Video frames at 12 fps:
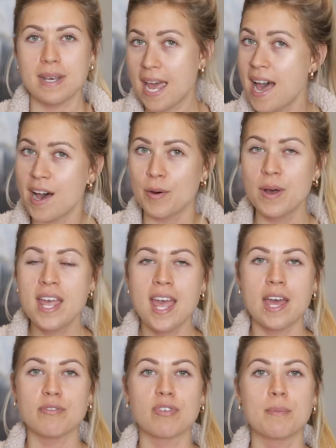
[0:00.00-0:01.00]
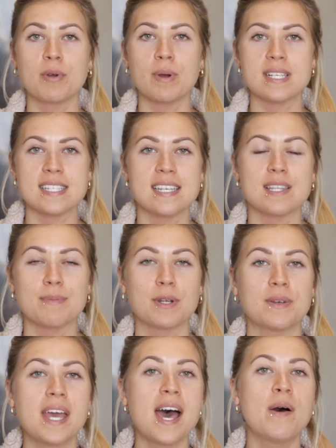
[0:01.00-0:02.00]
now and from who I see in the
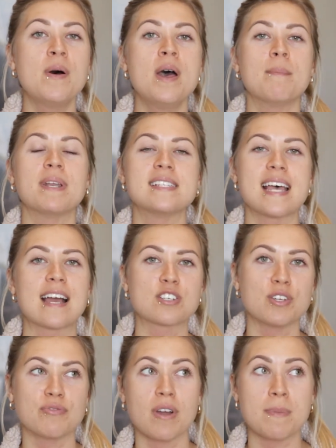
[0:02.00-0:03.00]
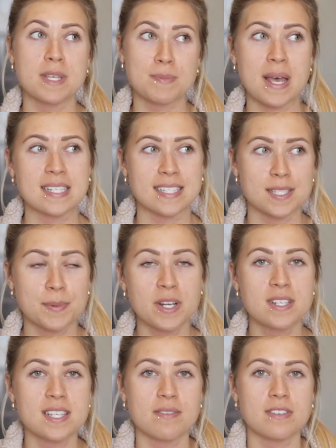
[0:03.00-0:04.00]
mirror now, but it's actually from this past
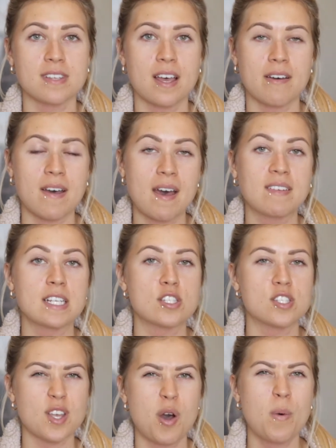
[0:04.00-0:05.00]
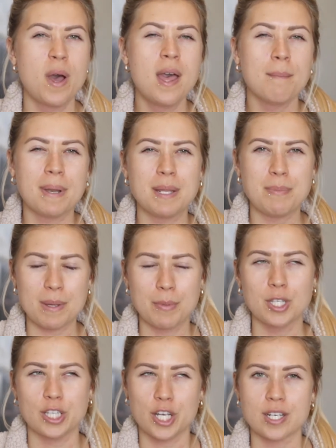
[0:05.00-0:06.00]
experience of having so many
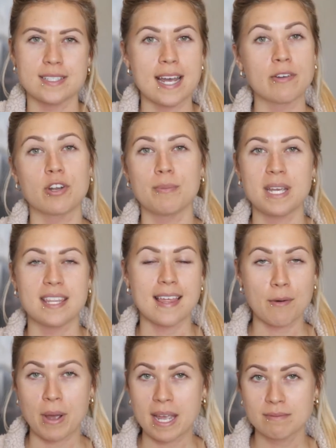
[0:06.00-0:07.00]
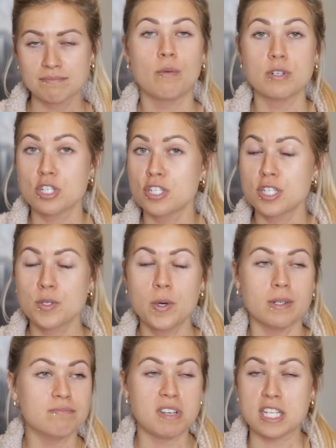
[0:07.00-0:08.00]
people look down on me in that way, which is just
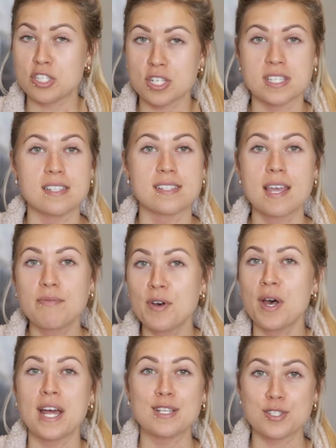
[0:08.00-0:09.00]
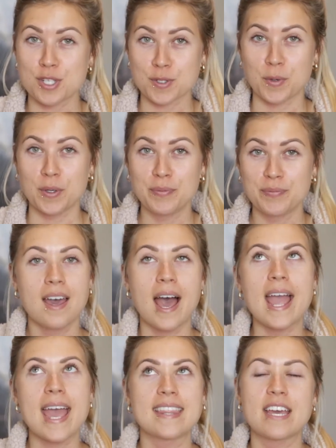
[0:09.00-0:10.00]
cool. It's just insightful, and it's just cool.
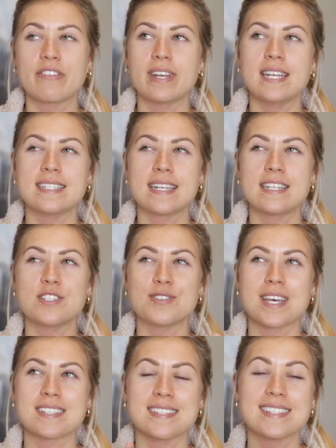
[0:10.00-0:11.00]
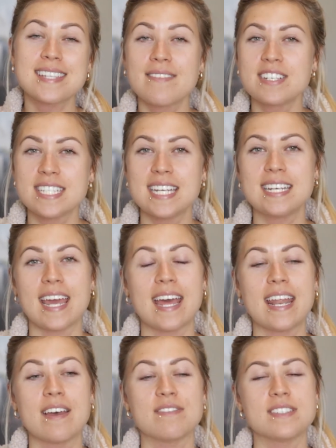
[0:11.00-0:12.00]
I had that reading done in 2017
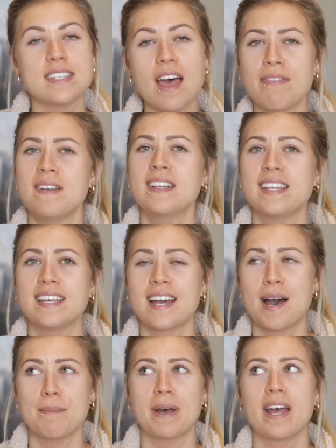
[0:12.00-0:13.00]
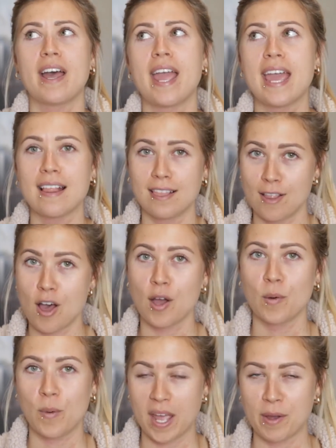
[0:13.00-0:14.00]
and have definitely come a
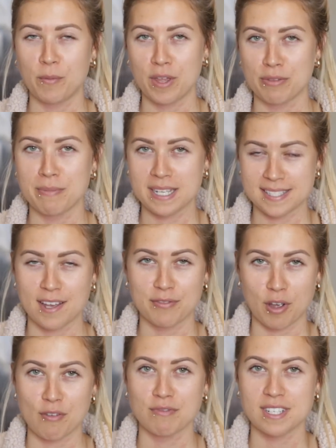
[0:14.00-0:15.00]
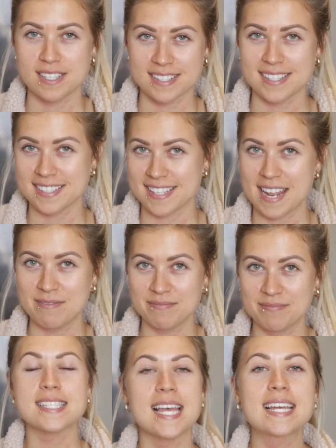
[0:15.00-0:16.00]
long way with my self-confidence since then.
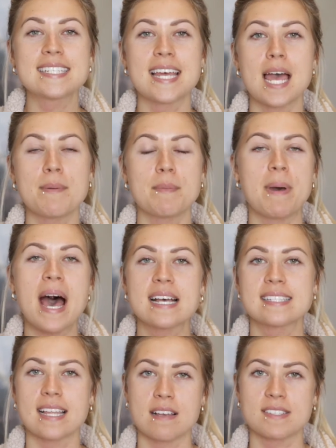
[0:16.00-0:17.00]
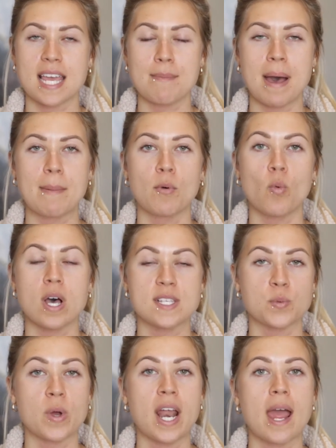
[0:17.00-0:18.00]
The second time past lives came up
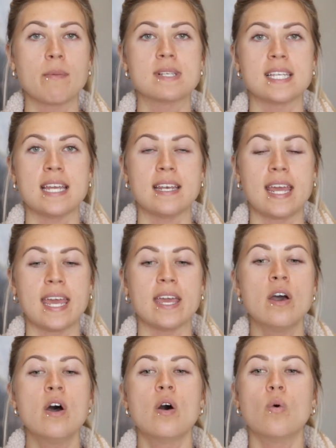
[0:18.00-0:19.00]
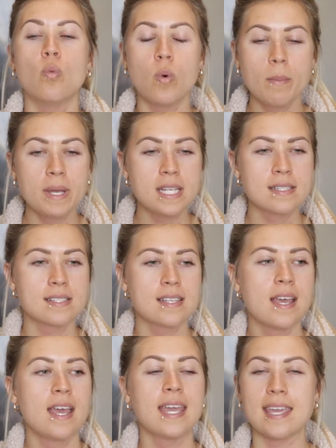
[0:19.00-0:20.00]
was when I was in a woman's
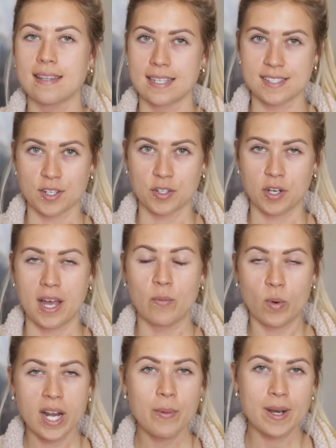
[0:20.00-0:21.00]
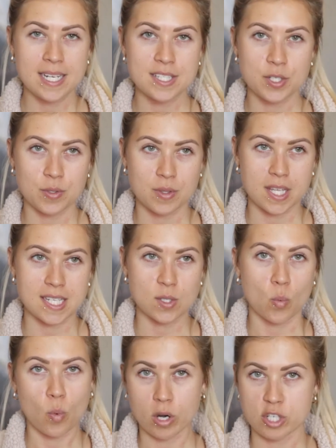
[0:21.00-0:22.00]
healing circle. And when I went into this
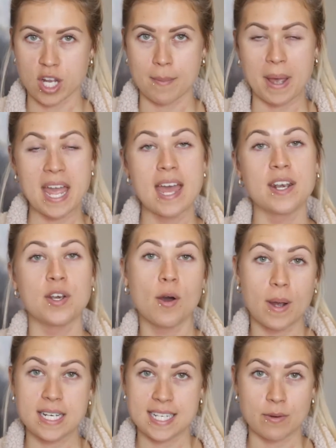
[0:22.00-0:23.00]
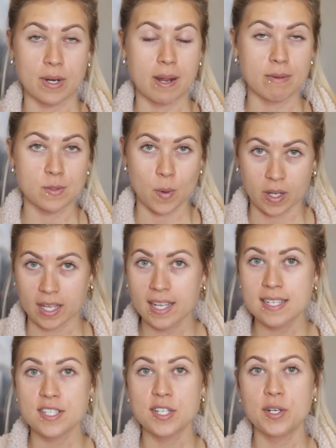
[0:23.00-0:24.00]
workshop, I had no idea what I was walking
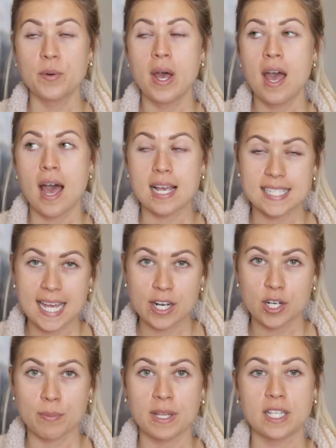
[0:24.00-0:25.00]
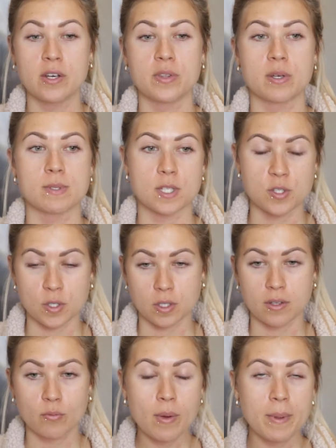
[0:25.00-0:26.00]
into. I sat on a pillow, there was a
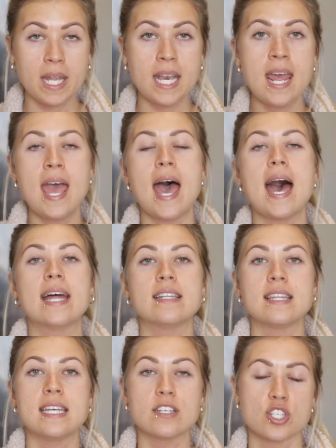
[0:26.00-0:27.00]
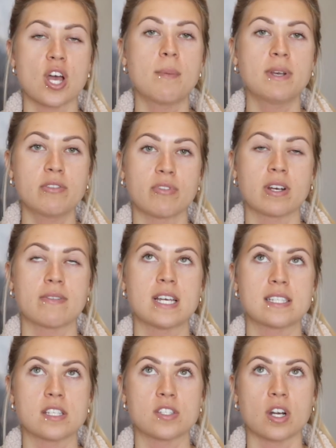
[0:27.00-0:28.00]
circle of women, and the shaman in front of
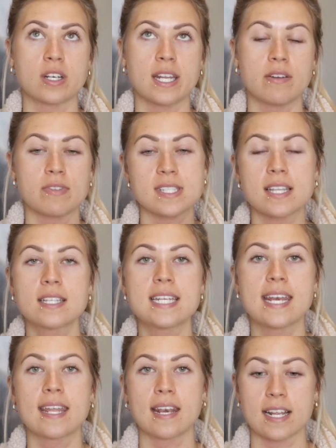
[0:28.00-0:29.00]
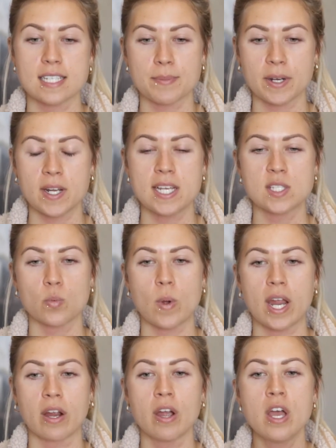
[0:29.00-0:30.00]
us started facilitating an experience
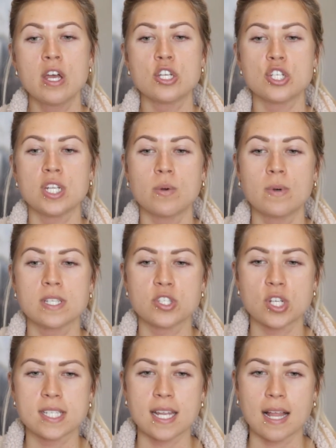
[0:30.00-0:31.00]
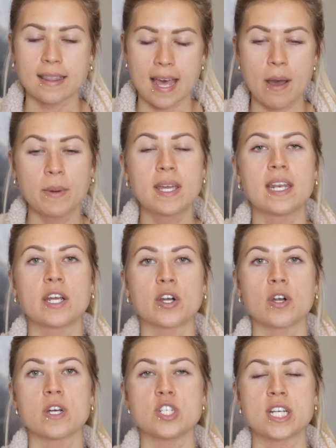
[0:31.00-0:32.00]
where she was just allowing and
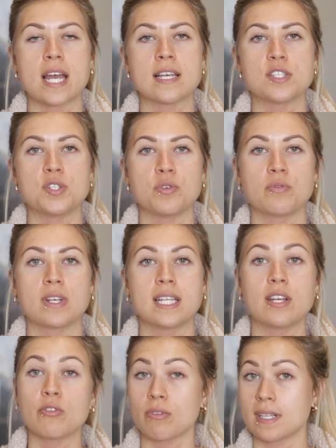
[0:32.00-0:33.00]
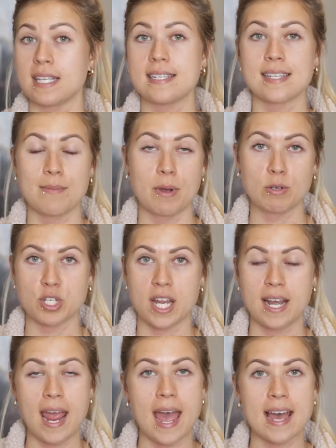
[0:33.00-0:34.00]
encouraging us to really release
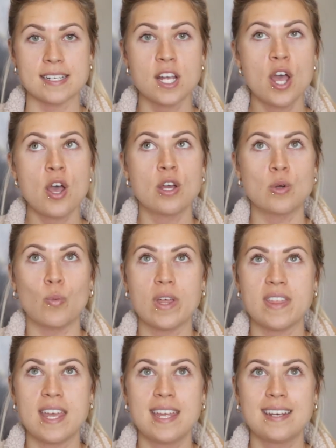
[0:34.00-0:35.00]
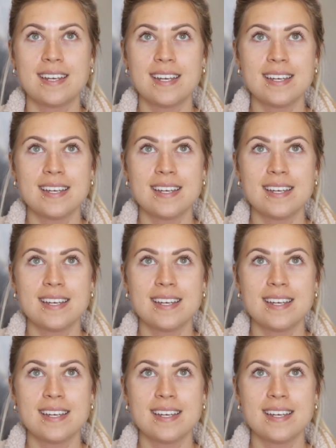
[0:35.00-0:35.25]
emotion. And within